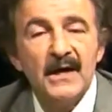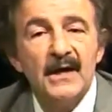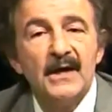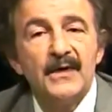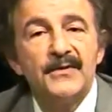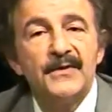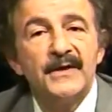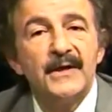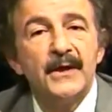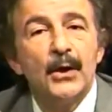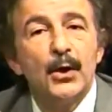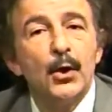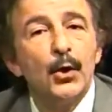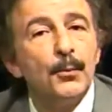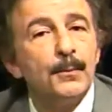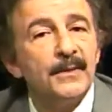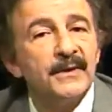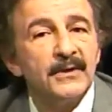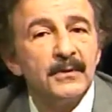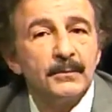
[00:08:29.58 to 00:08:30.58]
the
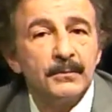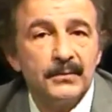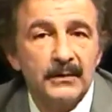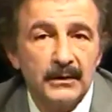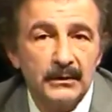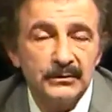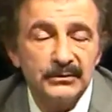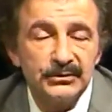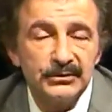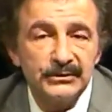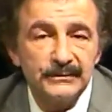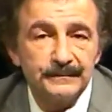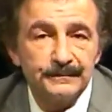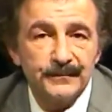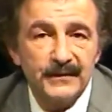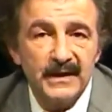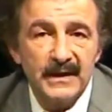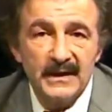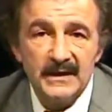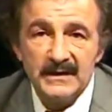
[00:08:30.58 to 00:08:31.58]
open approach
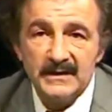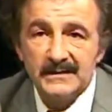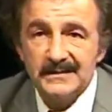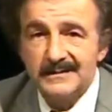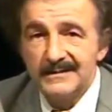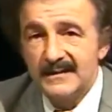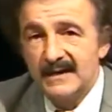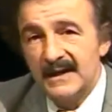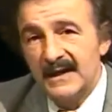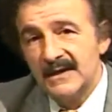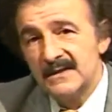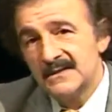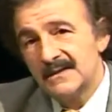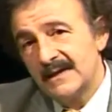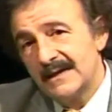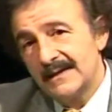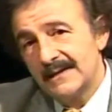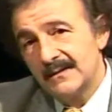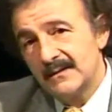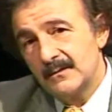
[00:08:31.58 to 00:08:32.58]
is things
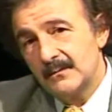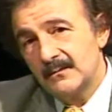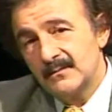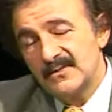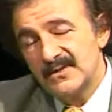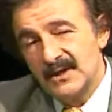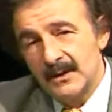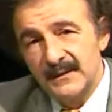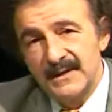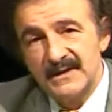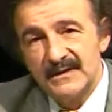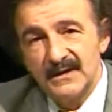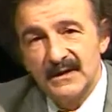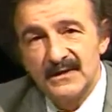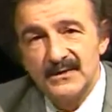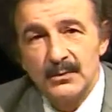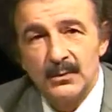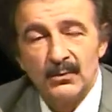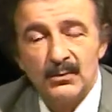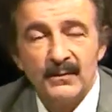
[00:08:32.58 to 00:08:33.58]
like tummy
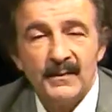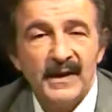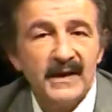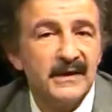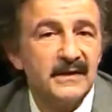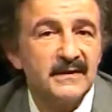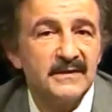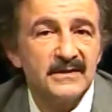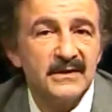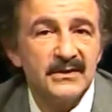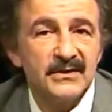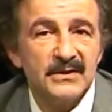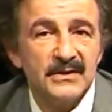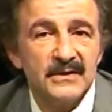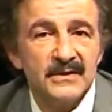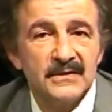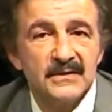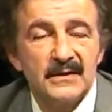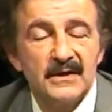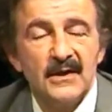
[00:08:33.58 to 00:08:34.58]
tucks where we make
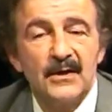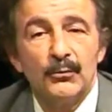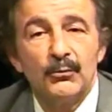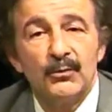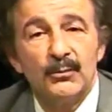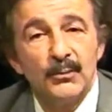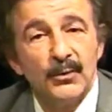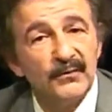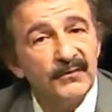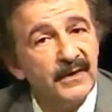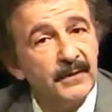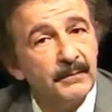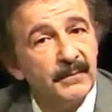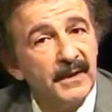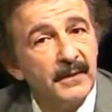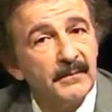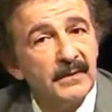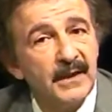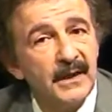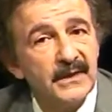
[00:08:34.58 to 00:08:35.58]
incisions, removing
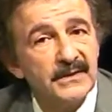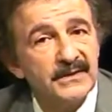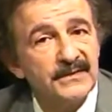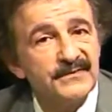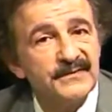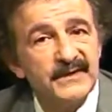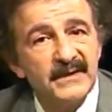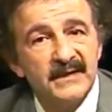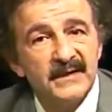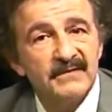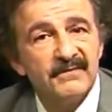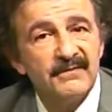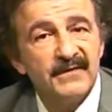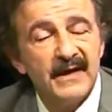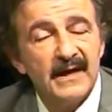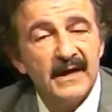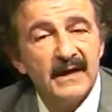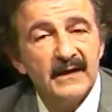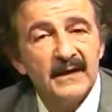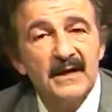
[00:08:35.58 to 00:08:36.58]
big blocks of skin and
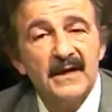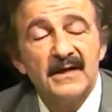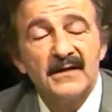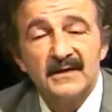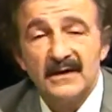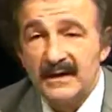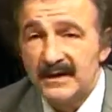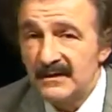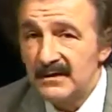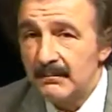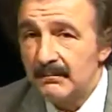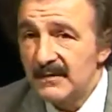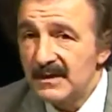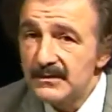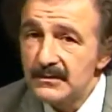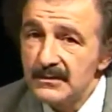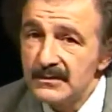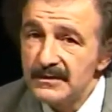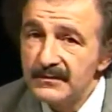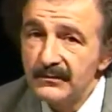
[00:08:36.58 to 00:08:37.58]
fat, tighten up
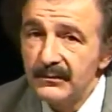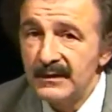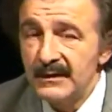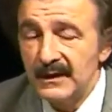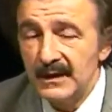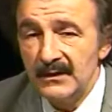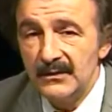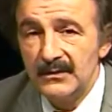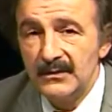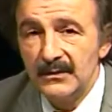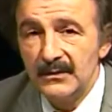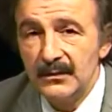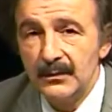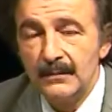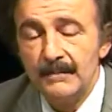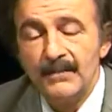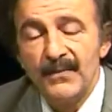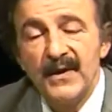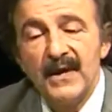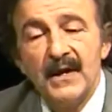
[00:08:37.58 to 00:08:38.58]
muscles if we need to.
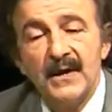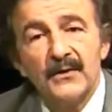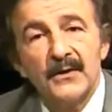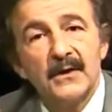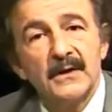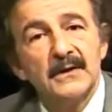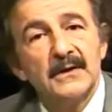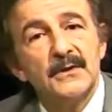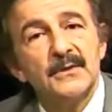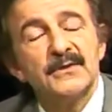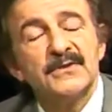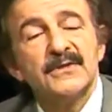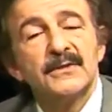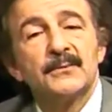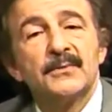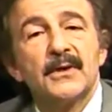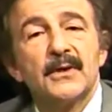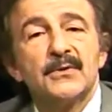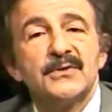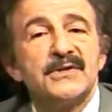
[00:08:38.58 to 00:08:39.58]
The closed
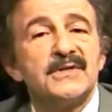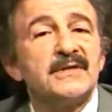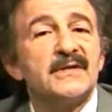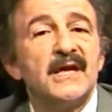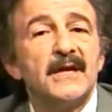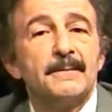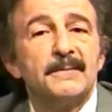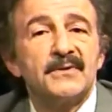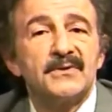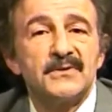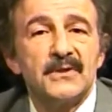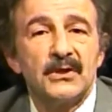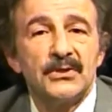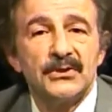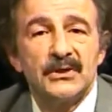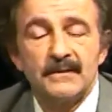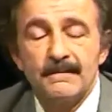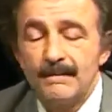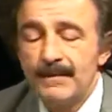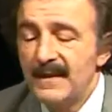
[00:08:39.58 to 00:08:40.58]
approach is
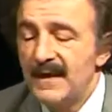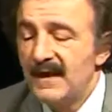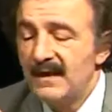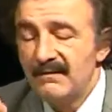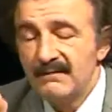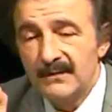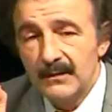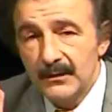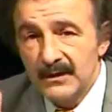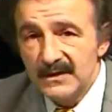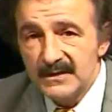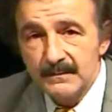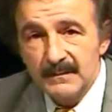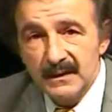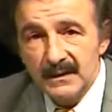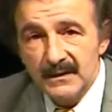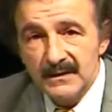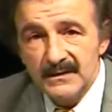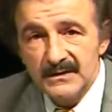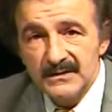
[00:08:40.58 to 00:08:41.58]
liposuction. Very
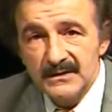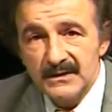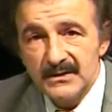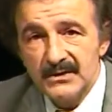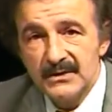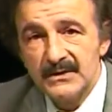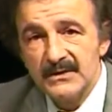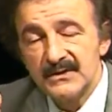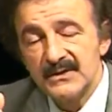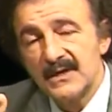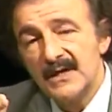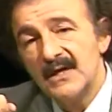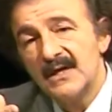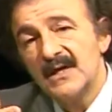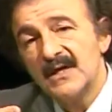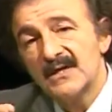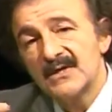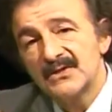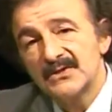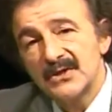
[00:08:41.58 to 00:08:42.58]
small incisions,
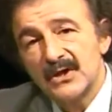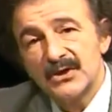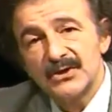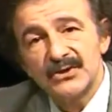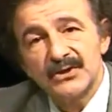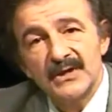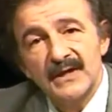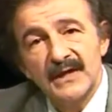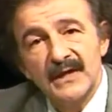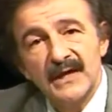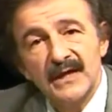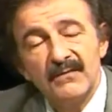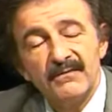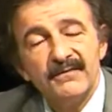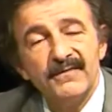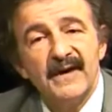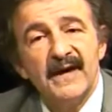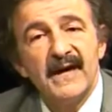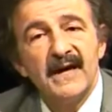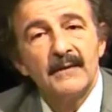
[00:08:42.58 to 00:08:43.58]
suctioning out
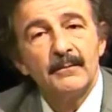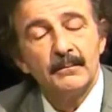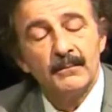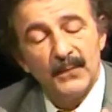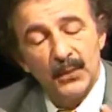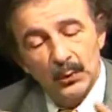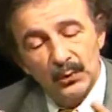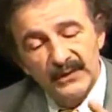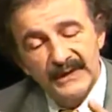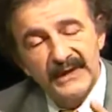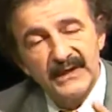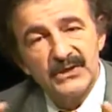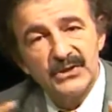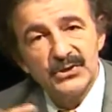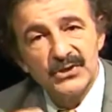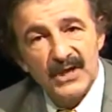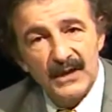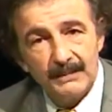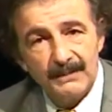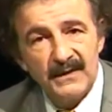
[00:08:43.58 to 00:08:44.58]
fat, molding and
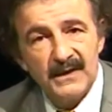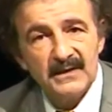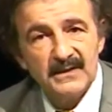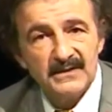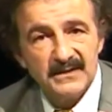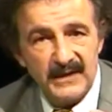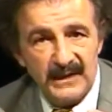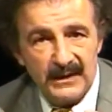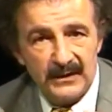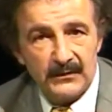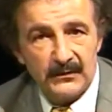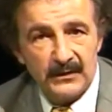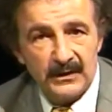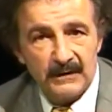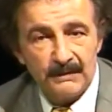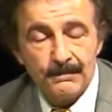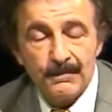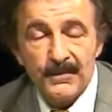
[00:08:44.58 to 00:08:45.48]
shaping and tailoring.